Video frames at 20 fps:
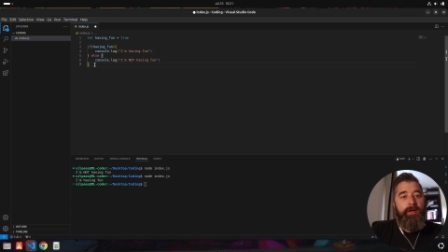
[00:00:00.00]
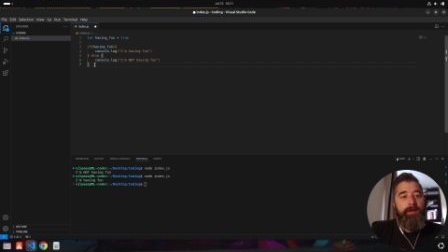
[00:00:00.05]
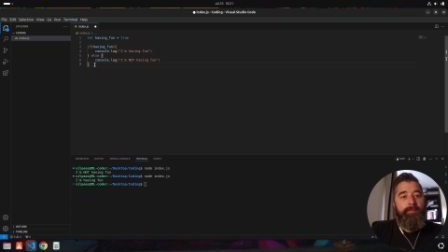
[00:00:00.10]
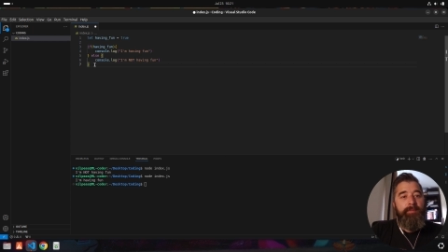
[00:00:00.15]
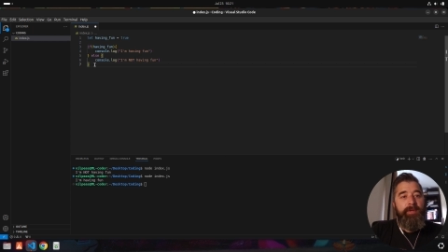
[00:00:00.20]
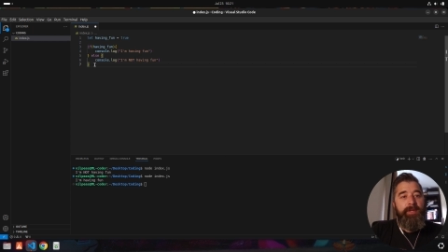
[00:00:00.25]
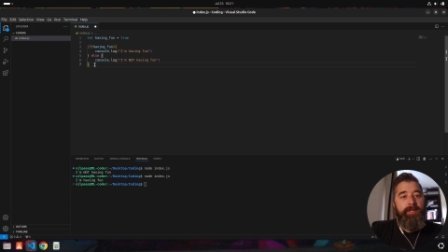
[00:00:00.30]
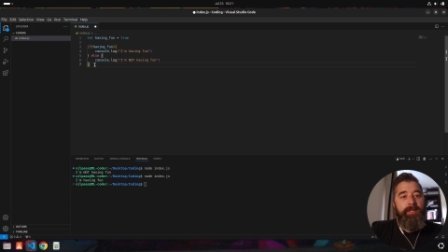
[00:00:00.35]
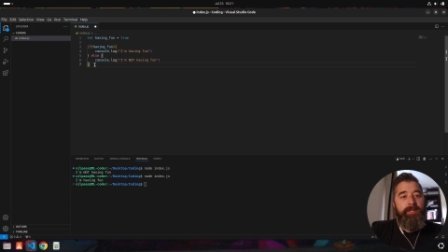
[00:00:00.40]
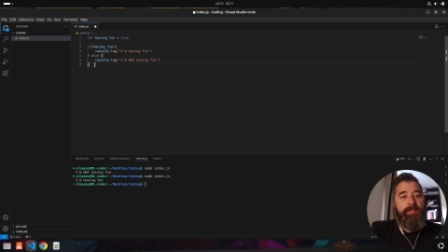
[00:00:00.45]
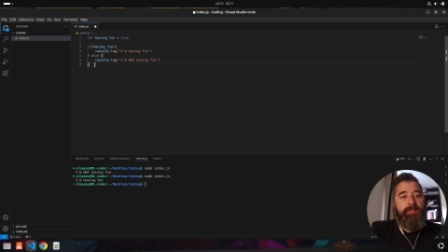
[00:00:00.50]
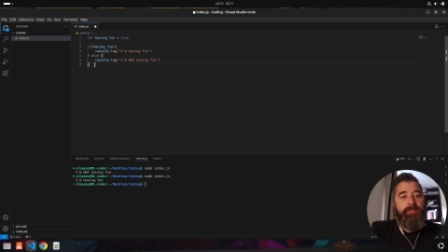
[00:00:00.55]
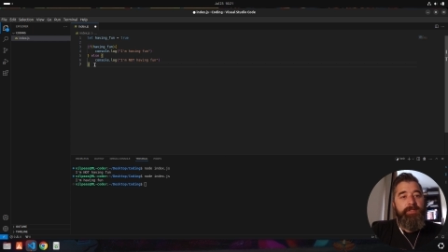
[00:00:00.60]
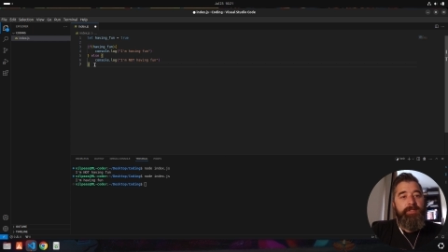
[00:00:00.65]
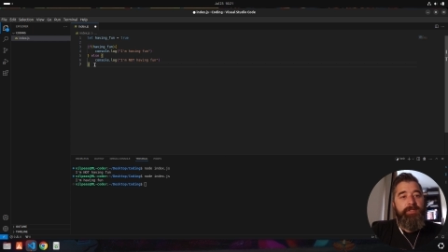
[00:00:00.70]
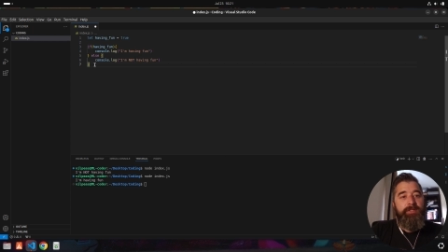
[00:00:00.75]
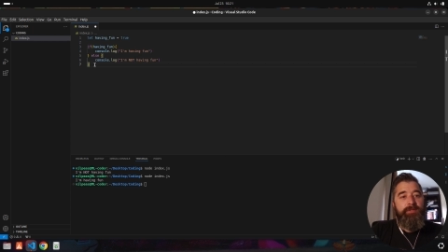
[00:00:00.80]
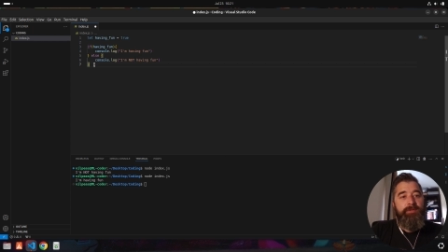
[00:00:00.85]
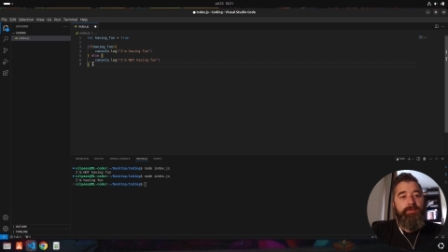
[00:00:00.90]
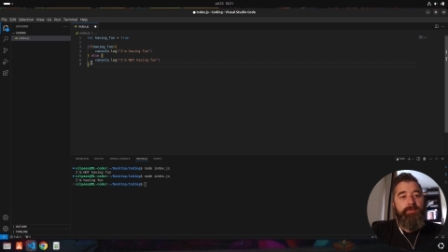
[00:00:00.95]

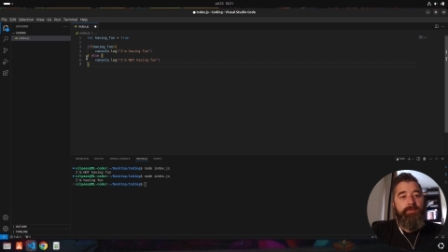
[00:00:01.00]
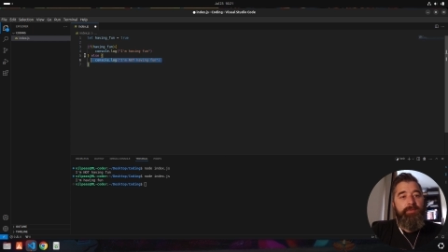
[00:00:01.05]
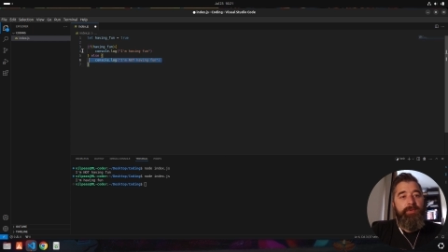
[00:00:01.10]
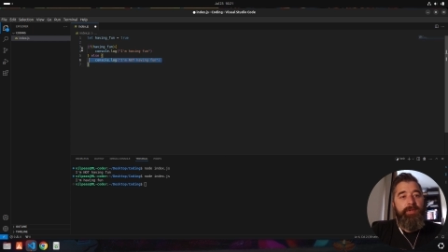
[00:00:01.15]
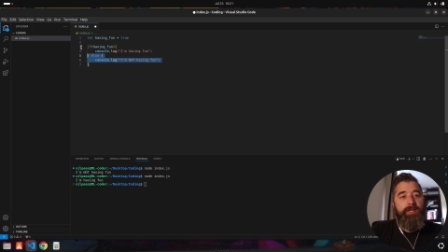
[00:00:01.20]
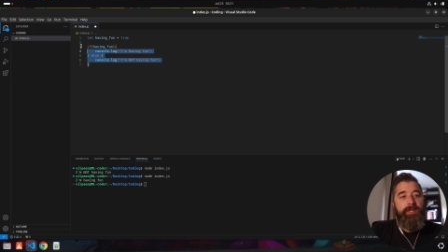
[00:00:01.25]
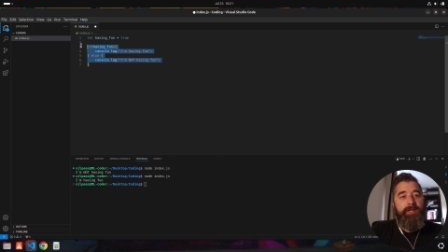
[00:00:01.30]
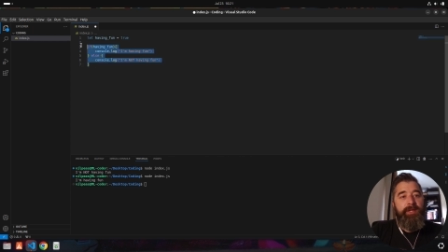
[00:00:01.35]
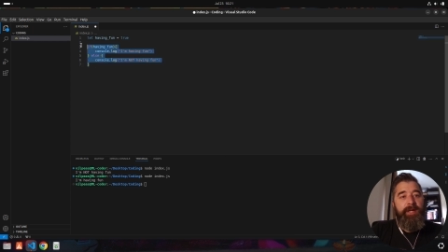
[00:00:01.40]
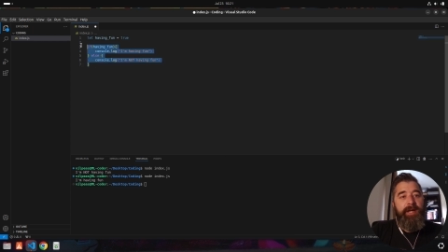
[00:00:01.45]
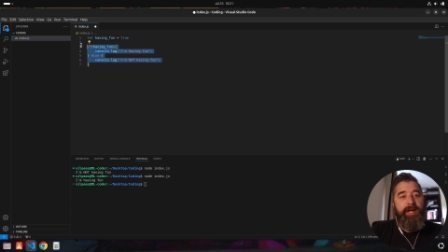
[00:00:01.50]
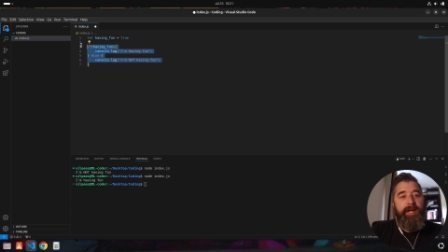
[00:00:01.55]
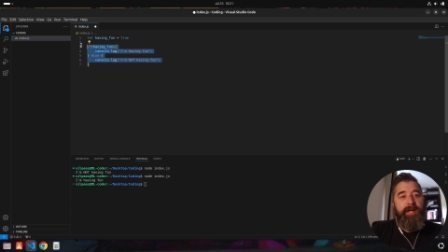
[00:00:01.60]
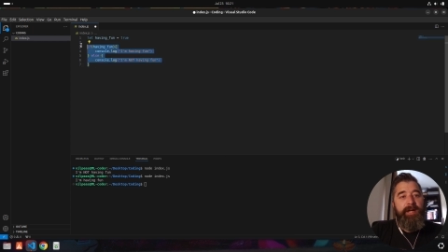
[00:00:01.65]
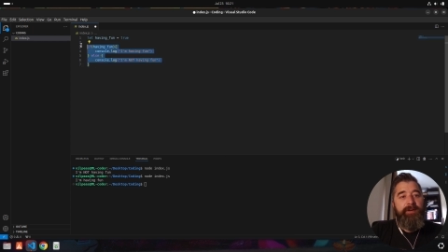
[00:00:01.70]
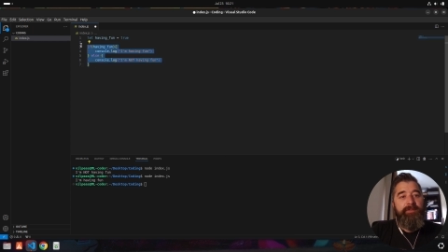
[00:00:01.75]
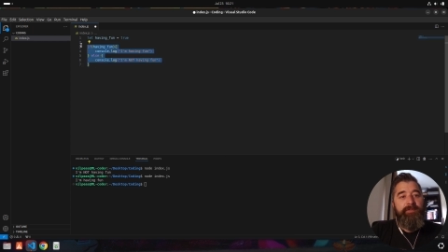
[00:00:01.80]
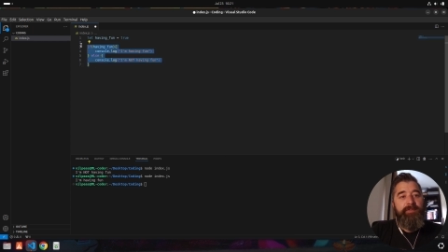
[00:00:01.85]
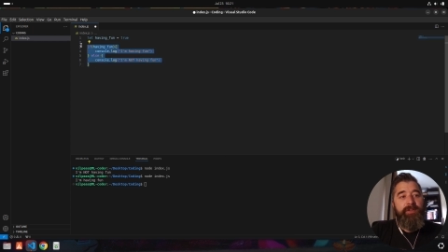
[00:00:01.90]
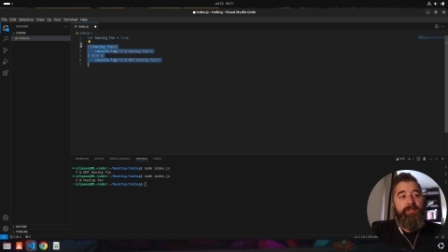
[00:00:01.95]
is we could have
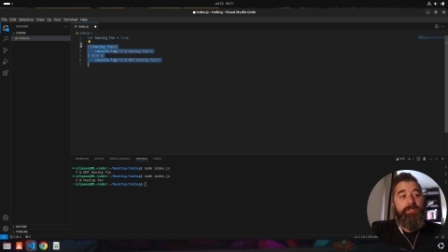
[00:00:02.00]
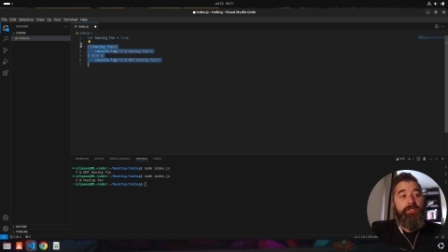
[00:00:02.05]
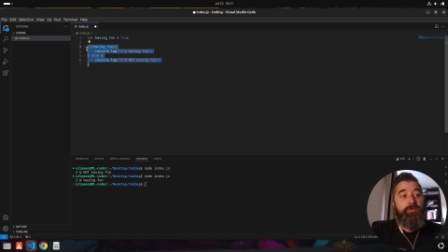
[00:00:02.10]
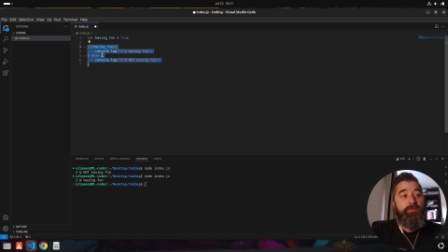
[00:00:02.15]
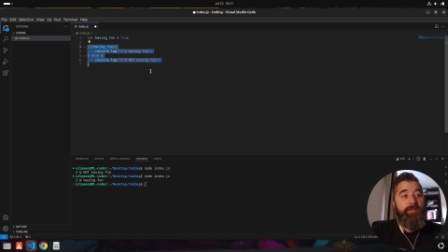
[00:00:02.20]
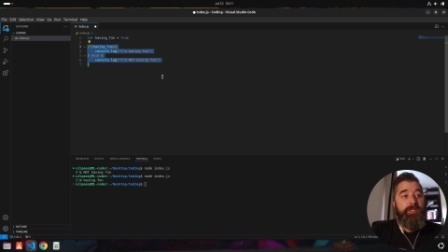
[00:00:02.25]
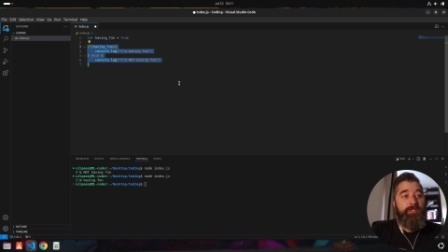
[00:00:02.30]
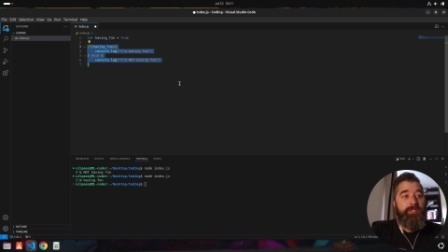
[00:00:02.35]
a switch